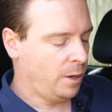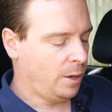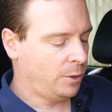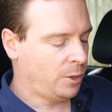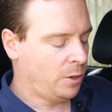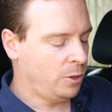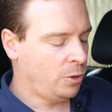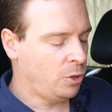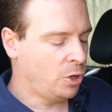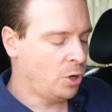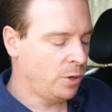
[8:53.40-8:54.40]
So you,
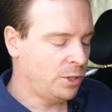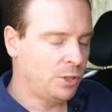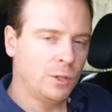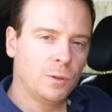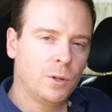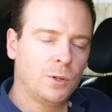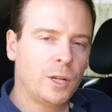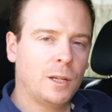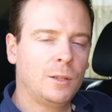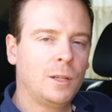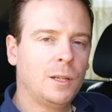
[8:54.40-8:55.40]
you could still use L
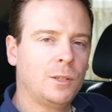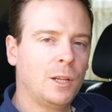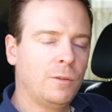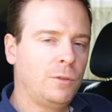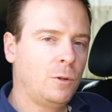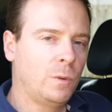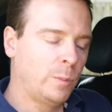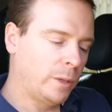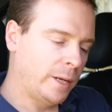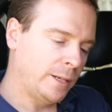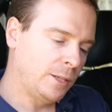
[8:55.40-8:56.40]
E Ds if you
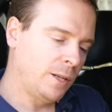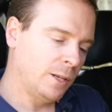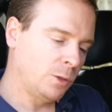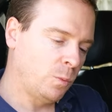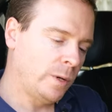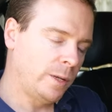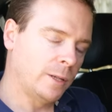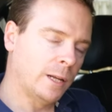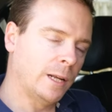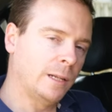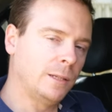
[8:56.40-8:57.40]
replaced this with
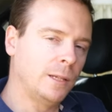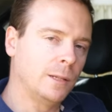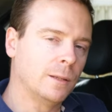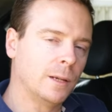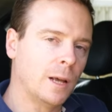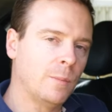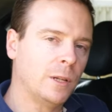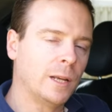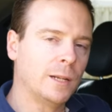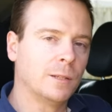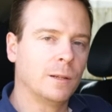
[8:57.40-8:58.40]
an L E D that
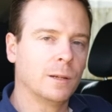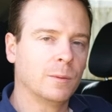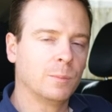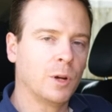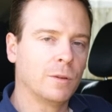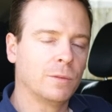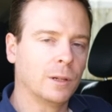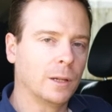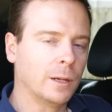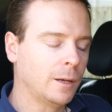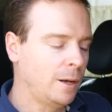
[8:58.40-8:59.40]
emulated it
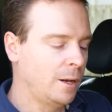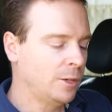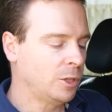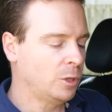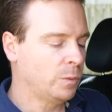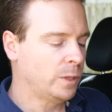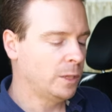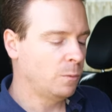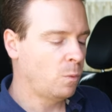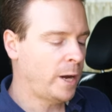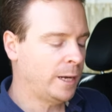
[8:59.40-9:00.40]
perfectly. So you would need a
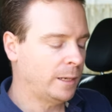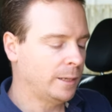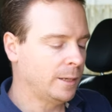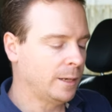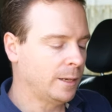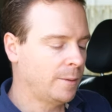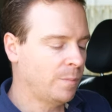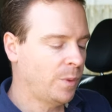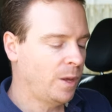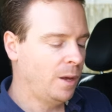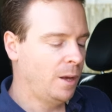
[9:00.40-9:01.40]
white L E D,
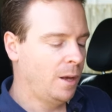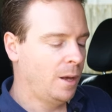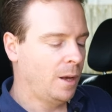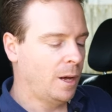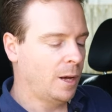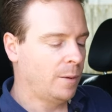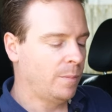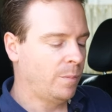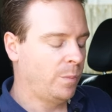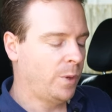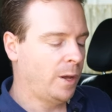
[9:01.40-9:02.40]

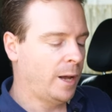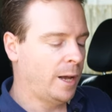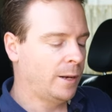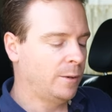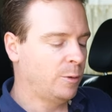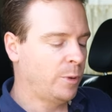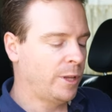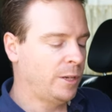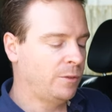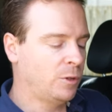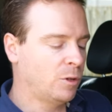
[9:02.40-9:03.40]
um, and but then
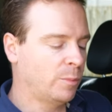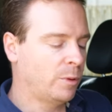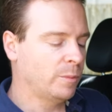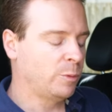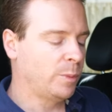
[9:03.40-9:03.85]
you've still got problems,